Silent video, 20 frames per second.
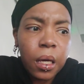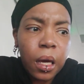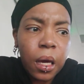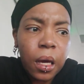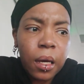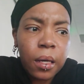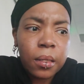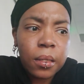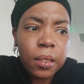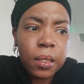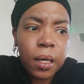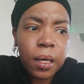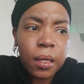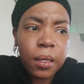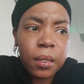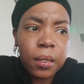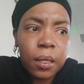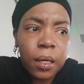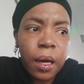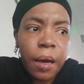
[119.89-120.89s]
And
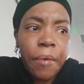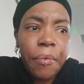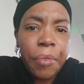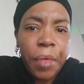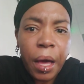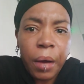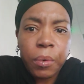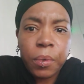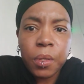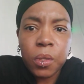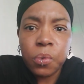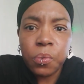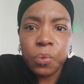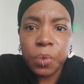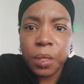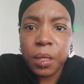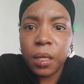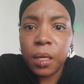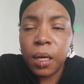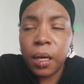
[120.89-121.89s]
that was
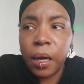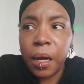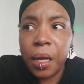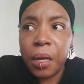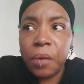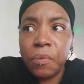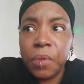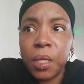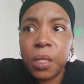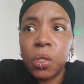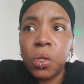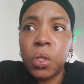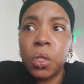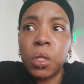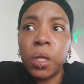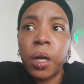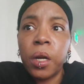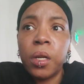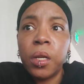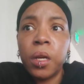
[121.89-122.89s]
really kind of the
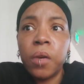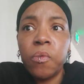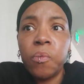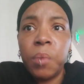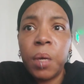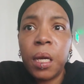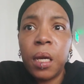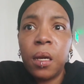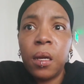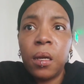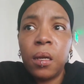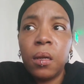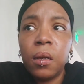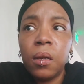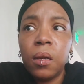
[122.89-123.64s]
start of me